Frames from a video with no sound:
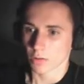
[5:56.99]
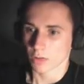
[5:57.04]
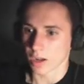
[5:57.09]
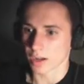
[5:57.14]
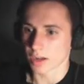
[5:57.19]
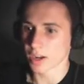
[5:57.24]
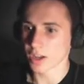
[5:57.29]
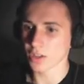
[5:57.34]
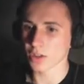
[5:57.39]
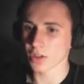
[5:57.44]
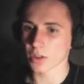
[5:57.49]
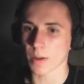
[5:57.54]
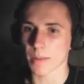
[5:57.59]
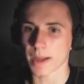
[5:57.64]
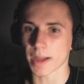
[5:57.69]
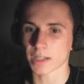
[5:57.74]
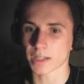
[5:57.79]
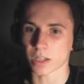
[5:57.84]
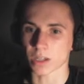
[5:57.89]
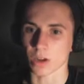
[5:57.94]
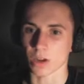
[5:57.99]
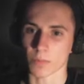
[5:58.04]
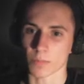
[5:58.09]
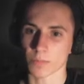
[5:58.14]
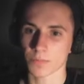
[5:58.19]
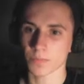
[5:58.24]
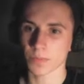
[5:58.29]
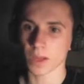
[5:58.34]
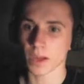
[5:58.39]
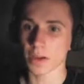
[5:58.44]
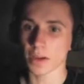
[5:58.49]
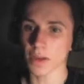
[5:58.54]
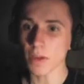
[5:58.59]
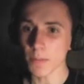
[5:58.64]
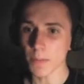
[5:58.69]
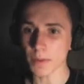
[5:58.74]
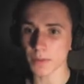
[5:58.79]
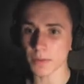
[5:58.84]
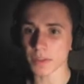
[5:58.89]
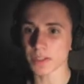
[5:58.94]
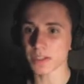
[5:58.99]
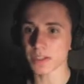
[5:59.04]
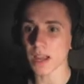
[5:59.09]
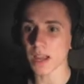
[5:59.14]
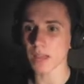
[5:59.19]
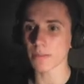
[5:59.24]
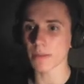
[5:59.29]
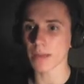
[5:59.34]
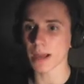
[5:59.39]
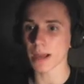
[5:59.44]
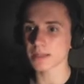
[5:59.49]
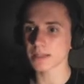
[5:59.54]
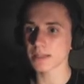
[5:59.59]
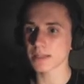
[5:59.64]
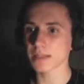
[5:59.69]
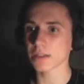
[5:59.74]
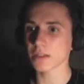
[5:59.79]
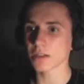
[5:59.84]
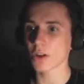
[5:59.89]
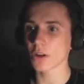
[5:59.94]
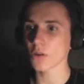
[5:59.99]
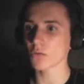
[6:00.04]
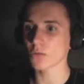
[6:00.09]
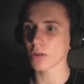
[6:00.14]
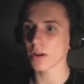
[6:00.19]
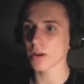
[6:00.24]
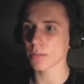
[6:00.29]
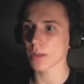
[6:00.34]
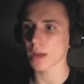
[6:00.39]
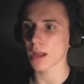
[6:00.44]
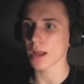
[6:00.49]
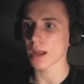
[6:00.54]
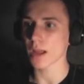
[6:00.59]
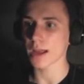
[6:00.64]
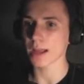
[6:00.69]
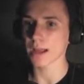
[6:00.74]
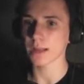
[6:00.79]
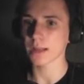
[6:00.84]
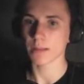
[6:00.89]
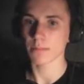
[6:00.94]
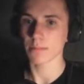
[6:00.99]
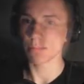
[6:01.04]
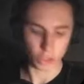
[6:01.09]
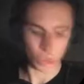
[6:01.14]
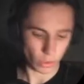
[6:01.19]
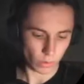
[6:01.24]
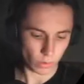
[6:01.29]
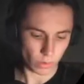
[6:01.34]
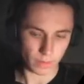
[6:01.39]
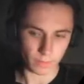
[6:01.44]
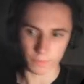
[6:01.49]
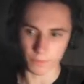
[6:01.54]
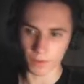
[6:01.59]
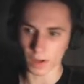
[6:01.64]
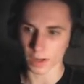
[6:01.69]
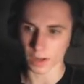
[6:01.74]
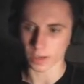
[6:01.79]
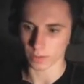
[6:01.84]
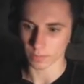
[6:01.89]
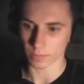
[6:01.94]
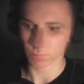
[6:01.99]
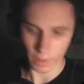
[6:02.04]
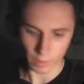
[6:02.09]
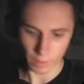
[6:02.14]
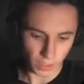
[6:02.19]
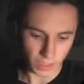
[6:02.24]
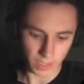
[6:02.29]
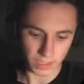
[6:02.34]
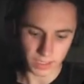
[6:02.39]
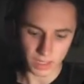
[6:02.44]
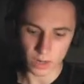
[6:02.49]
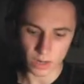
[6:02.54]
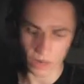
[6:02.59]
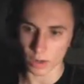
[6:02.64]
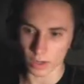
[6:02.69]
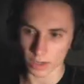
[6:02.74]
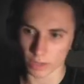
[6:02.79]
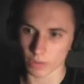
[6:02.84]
Another memento! Agrippa the Dying Man seeks a note written by a man named Johann Weyer. If I see one,